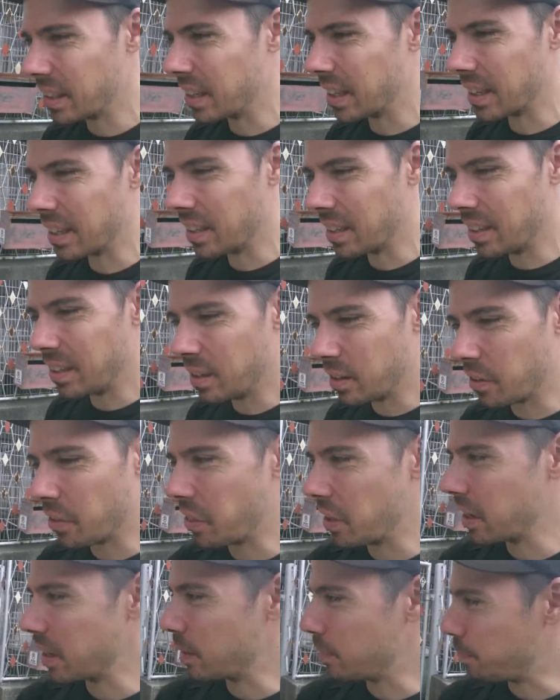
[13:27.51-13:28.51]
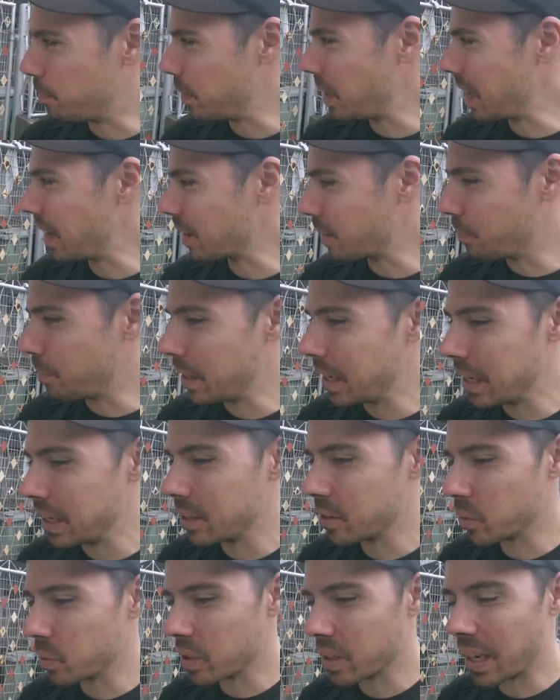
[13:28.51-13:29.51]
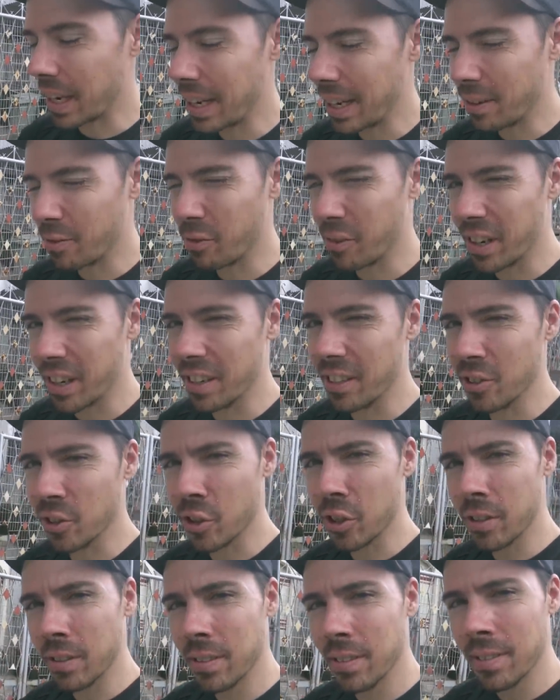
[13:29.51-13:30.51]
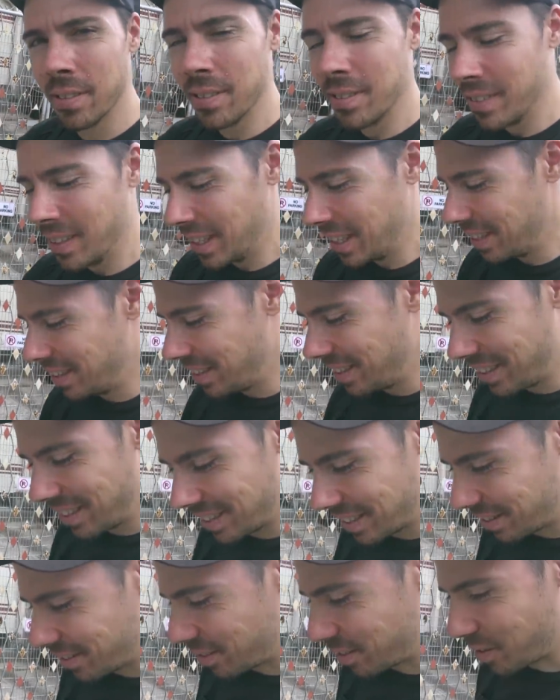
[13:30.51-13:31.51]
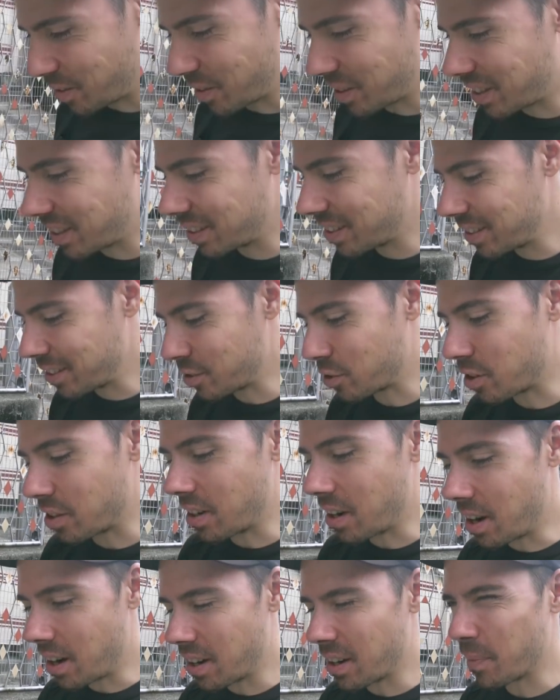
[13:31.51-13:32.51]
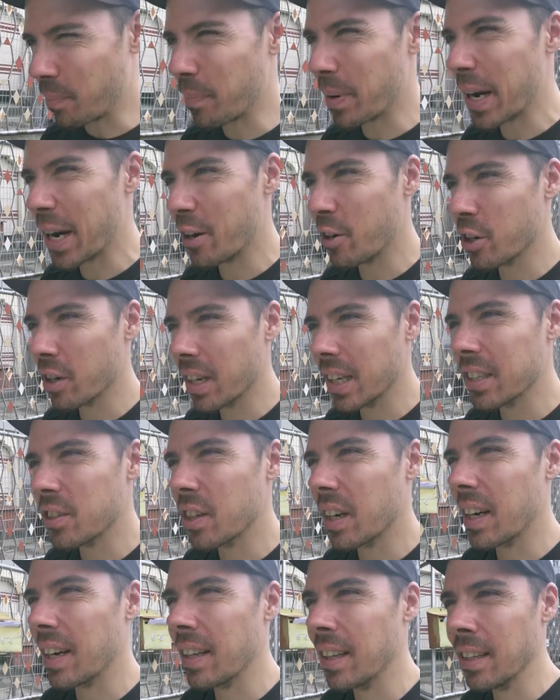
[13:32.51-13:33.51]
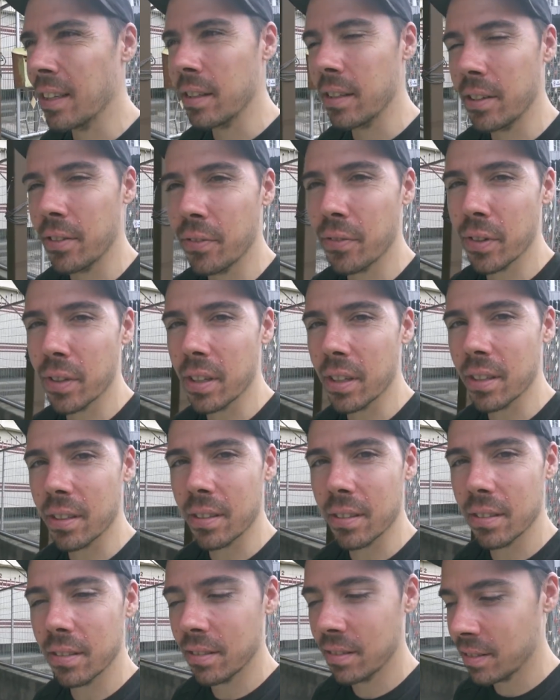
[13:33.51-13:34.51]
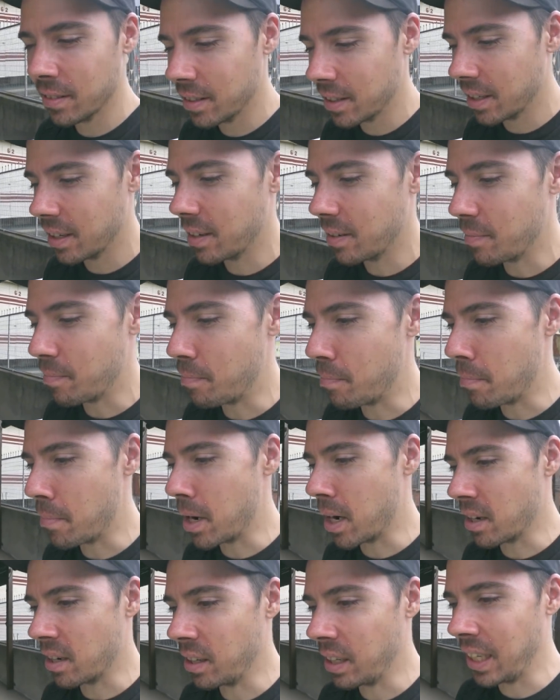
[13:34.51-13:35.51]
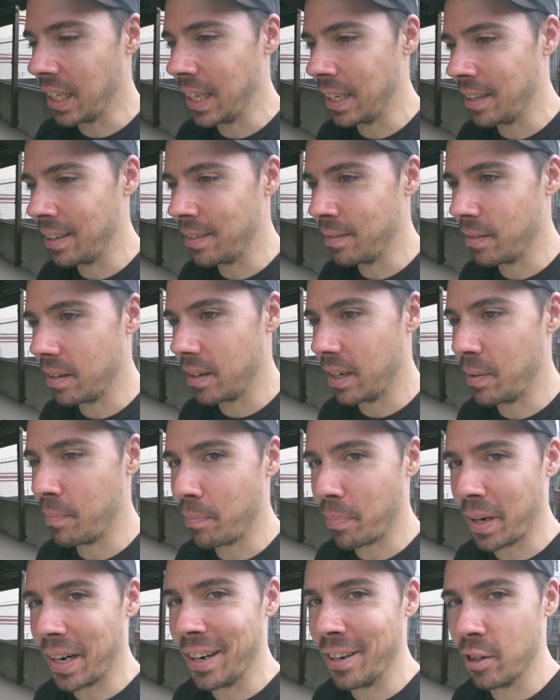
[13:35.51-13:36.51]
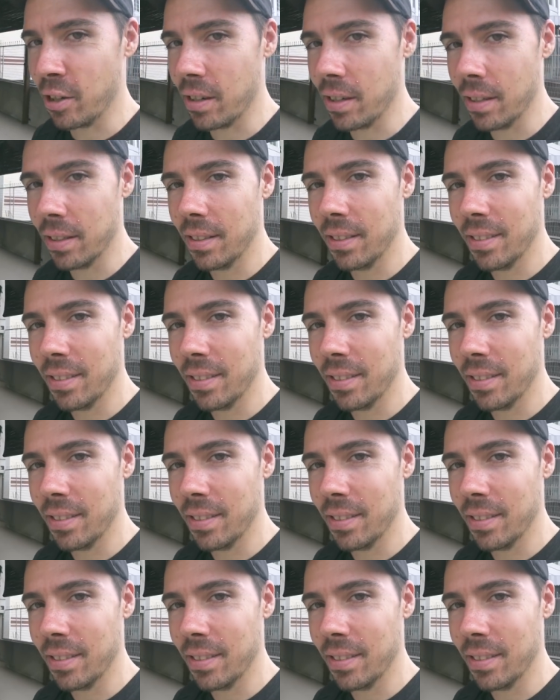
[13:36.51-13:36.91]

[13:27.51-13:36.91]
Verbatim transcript: Like little thing of black beans was eight ringers. So this is not a paradise island for the mentally impaired.